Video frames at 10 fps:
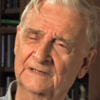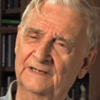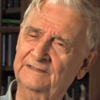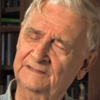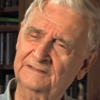
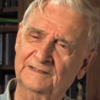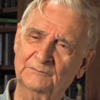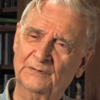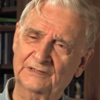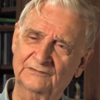I think
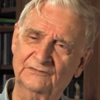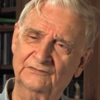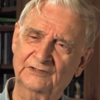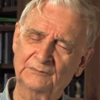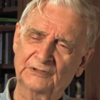that might
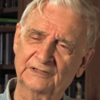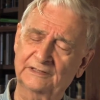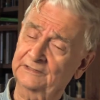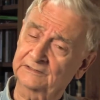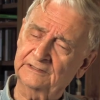
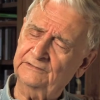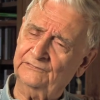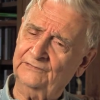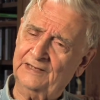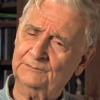stimulate at
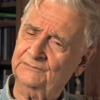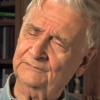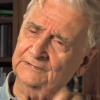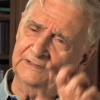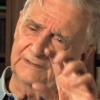least that
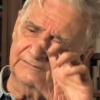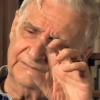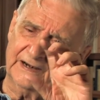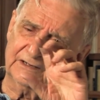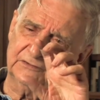
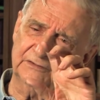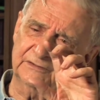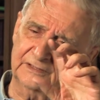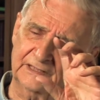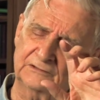fraction,
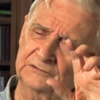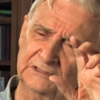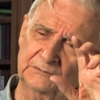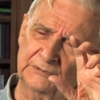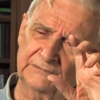and I don't think
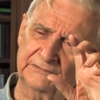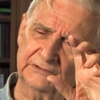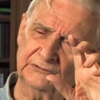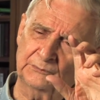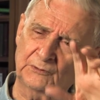it'd be a
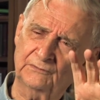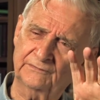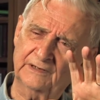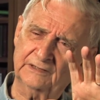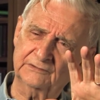very small
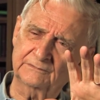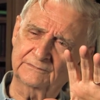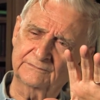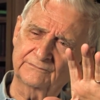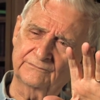fraction,
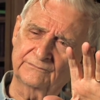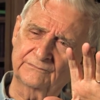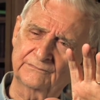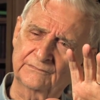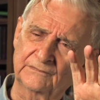
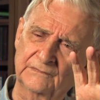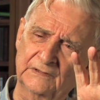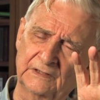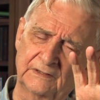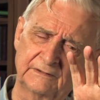
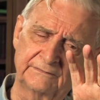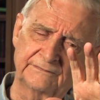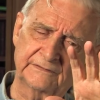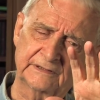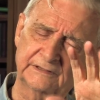of
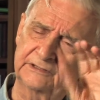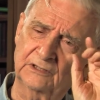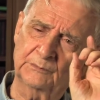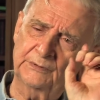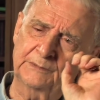uh,
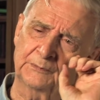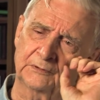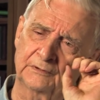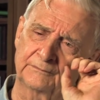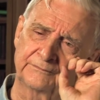young
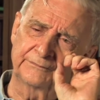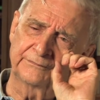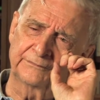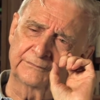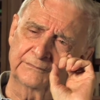people
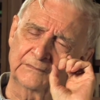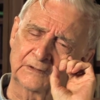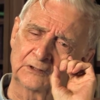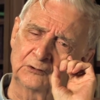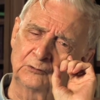
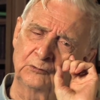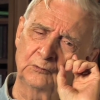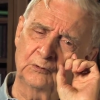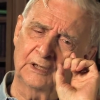who